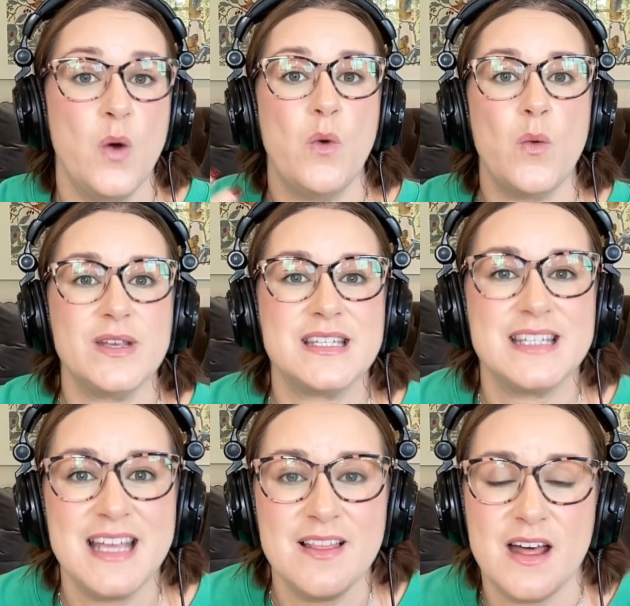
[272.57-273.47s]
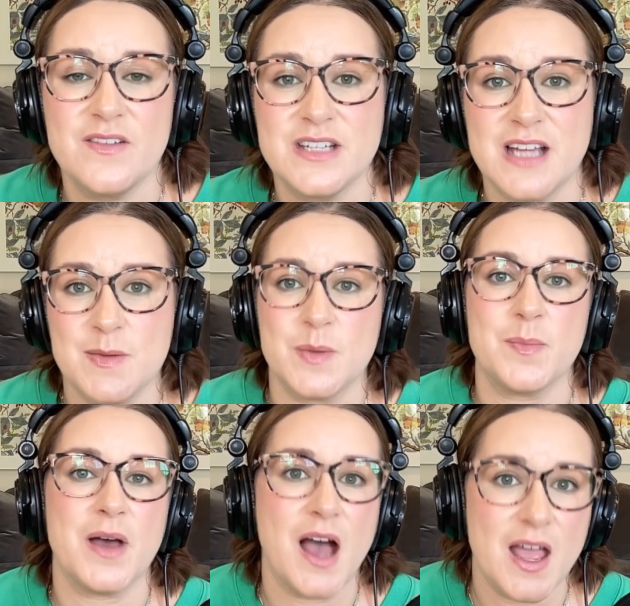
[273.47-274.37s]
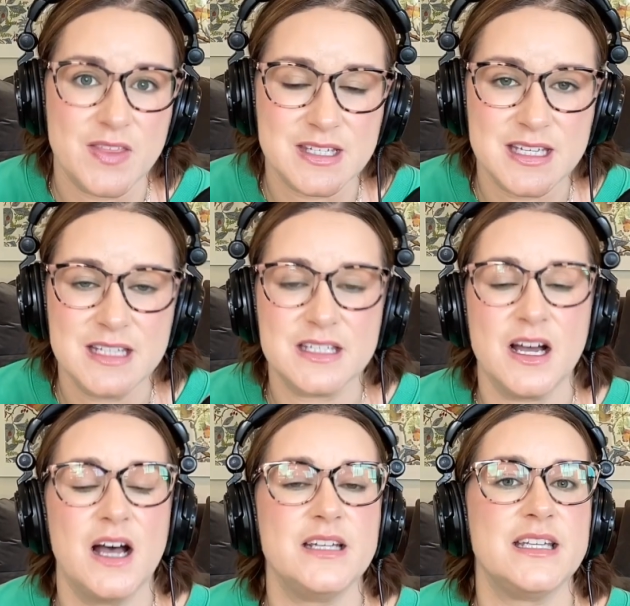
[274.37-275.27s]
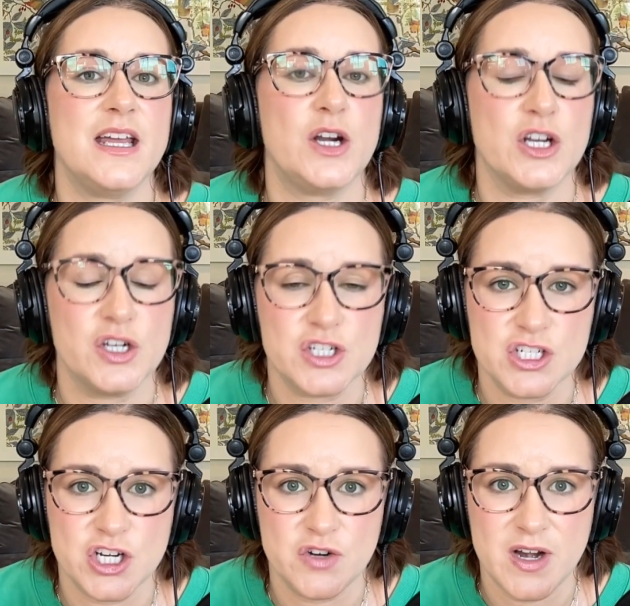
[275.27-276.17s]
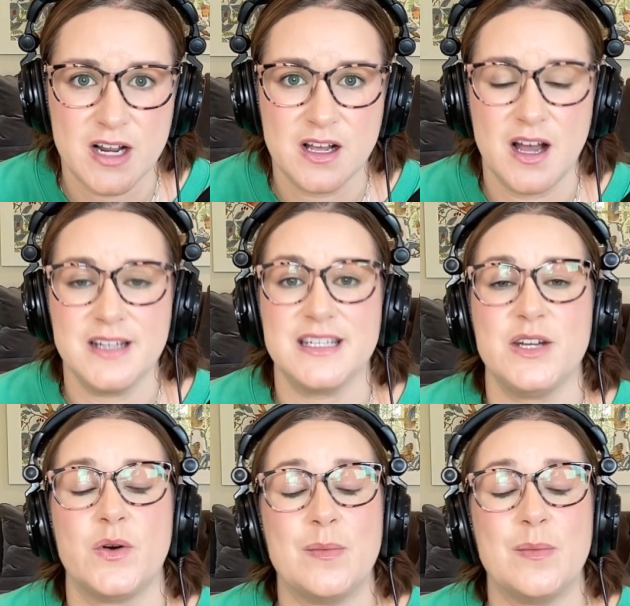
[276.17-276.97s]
What we see a lot of times with behind the scenes content or user-generated content or